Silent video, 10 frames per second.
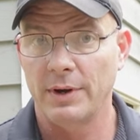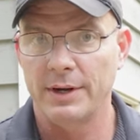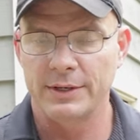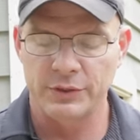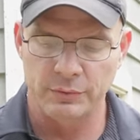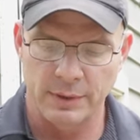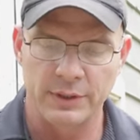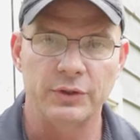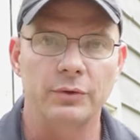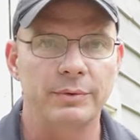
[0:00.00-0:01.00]
what it is you
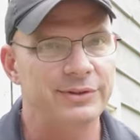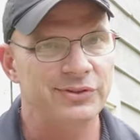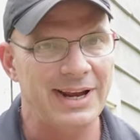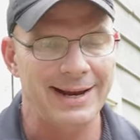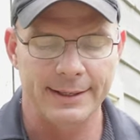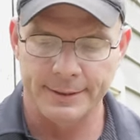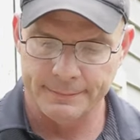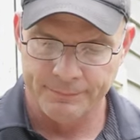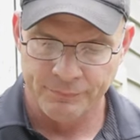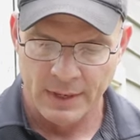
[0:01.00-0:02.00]
want to do with the shotgun.